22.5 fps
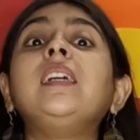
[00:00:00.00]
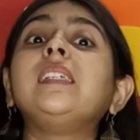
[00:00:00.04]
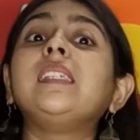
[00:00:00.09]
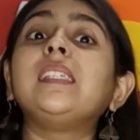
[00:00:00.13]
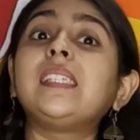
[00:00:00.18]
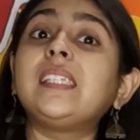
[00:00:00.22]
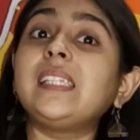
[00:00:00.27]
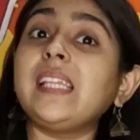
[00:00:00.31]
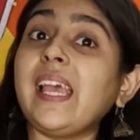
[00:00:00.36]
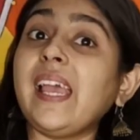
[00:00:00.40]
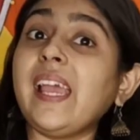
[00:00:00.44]

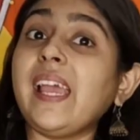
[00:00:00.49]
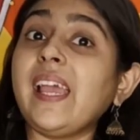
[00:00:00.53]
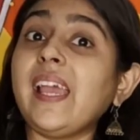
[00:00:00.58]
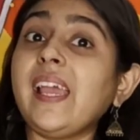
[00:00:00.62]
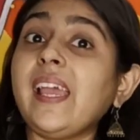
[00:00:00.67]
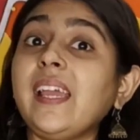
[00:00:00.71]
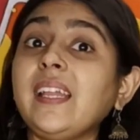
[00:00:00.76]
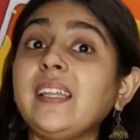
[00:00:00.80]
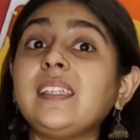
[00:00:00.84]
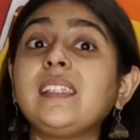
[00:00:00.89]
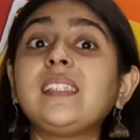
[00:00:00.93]
Z
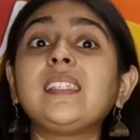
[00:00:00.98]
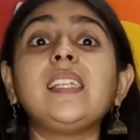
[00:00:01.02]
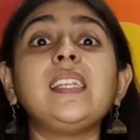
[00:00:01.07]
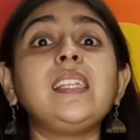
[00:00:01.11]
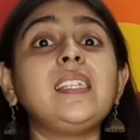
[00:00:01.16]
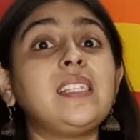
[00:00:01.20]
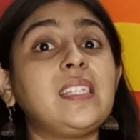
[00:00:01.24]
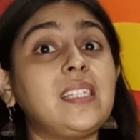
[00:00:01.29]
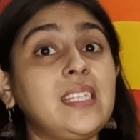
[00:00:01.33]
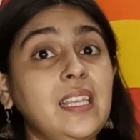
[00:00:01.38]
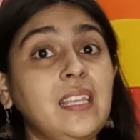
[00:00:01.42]

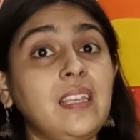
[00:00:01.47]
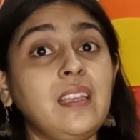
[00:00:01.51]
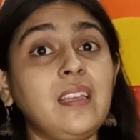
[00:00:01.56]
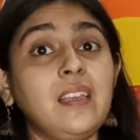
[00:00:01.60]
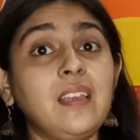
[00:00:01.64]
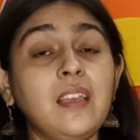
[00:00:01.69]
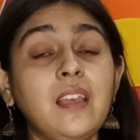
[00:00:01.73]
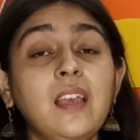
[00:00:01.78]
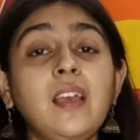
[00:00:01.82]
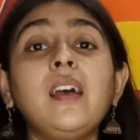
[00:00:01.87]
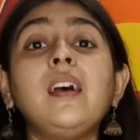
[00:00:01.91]
says Z,
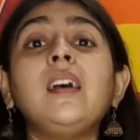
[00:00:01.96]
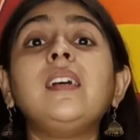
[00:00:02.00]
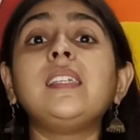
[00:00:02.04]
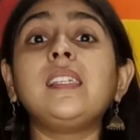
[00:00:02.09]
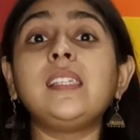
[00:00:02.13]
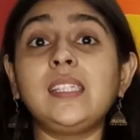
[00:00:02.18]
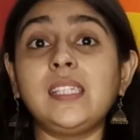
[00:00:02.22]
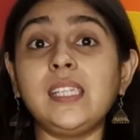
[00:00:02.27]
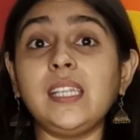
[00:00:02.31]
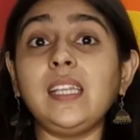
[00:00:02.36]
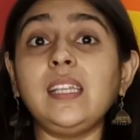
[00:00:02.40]

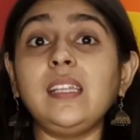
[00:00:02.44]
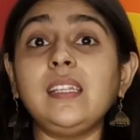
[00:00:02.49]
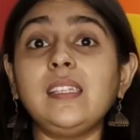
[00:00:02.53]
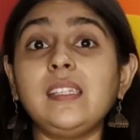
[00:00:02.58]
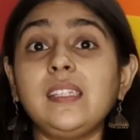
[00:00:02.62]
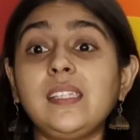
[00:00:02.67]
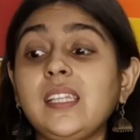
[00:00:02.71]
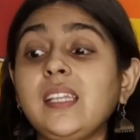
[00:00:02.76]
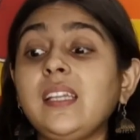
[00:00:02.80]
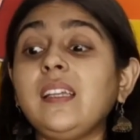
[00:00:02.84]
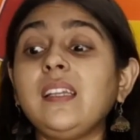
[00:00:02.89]

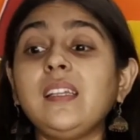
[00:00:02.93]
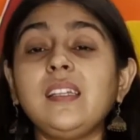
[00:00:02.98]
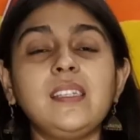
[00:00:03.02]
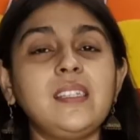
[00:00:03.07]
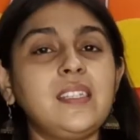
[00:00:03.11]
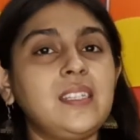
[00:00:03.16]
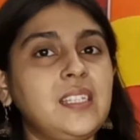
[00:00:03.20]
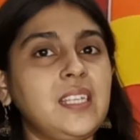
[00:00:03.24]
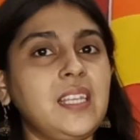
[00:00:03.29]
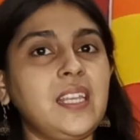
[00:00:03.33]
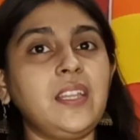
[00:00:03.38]
Z, Z,
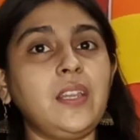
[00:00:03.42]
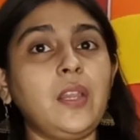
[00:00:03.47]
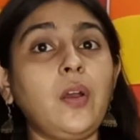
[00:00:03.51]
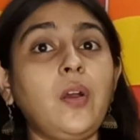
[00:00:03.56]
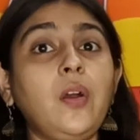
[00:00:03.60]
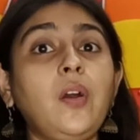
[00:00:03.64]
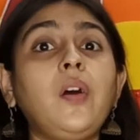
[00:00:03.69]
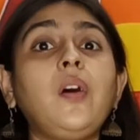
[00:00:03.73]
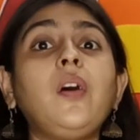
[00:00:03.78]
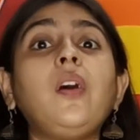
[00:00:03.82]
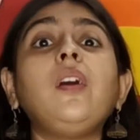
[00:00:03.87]

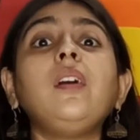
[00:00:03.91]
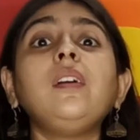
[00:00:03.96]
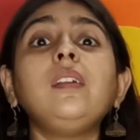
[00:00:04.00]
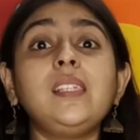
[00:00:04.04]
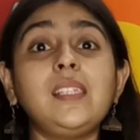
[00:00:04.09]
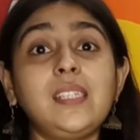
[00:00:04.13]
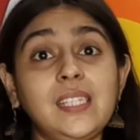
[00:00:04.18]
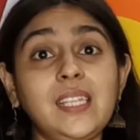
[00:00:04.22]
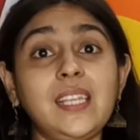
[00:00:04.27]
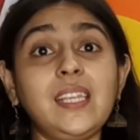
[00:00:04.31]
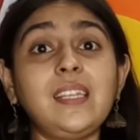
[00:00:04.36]

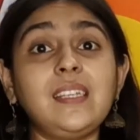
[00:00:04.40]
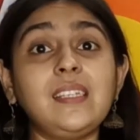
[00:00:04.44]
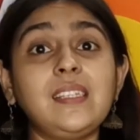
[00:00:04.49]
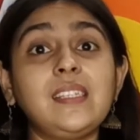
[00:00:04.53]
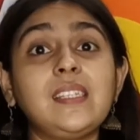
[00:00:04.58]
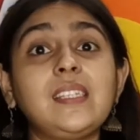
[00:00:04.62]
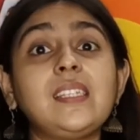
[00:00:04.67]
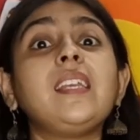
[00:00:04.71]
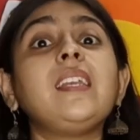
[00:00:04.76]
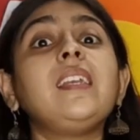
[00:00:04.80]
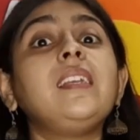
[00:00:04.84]
0,
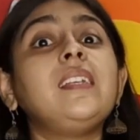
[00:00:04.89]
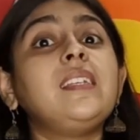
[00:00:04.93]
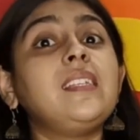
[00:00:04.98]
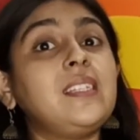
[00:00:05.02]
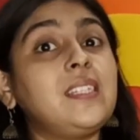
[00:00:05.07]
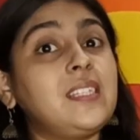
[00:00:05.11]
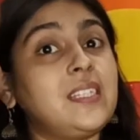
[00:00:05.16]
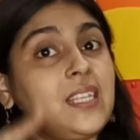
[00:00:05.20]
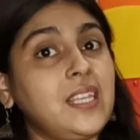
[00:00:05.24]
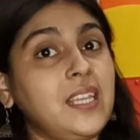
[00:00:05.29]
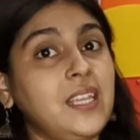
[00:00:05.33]
Z, Z,
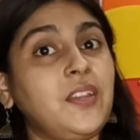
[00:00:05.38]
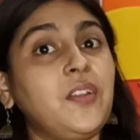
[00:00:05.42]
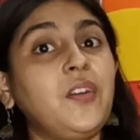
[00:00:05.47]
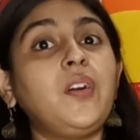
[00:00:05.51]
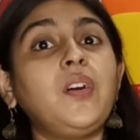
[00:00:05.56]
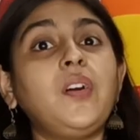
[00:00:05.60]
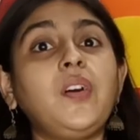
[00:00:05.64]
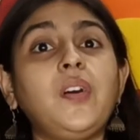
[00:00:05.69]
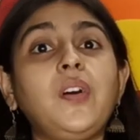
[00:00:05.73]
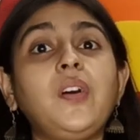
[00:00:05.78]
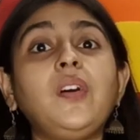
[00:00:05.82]

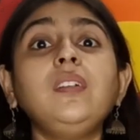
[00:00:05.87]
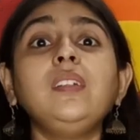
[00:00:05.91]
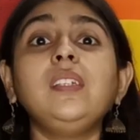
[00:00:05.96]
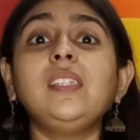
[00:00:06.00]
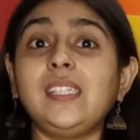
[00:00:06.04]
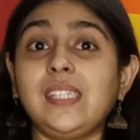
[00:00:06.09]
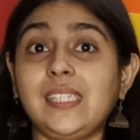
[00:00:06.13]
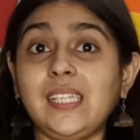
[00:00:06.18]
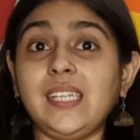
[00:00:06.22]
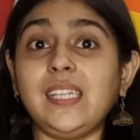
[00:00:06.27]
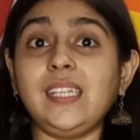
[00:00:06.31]

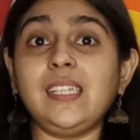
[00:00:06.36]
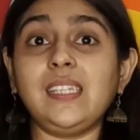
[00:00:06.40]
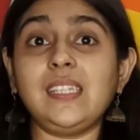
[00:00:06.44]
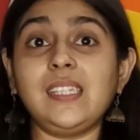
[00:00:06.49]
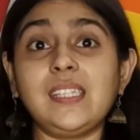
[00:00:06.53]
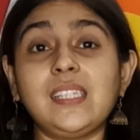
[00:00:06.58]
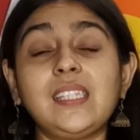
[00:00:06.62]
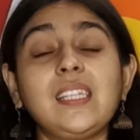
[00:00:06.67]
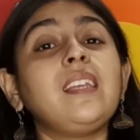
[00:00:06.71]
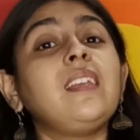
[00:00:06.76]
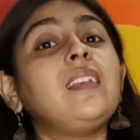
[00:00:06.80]
0, Z,
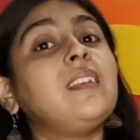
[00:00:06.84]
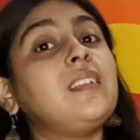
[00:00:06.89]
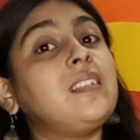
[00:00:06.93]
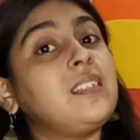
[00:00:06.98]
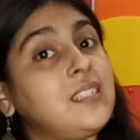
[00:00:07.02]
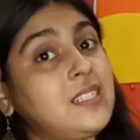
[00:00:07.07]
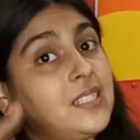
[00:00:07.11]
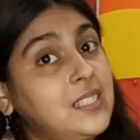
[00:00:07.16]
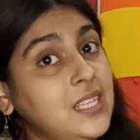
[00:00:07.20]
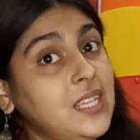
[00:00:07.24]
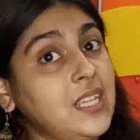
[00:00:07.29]
Z,
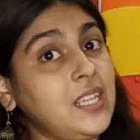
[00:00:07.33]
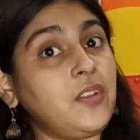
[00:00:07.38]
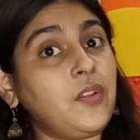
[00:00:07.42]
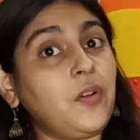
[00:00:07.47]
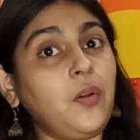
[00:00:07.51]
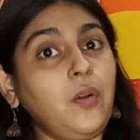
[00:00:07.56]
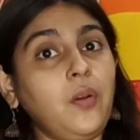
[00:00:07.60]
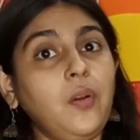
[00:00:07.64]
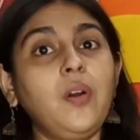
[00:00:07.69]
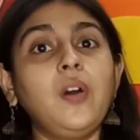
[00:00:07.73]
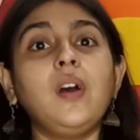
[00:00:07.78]

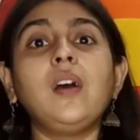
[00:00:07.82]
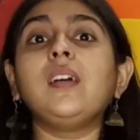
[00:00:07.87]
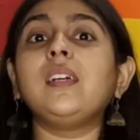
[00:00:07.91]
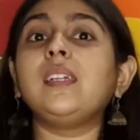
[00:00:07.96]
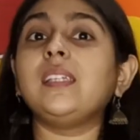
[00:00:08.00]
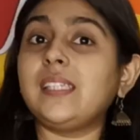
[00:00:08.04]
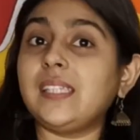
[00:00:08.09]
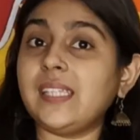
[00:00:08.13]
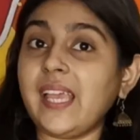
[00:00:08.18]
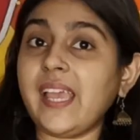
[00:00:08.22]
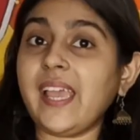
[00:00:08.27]
0.
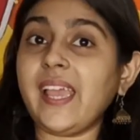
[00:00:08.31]
Z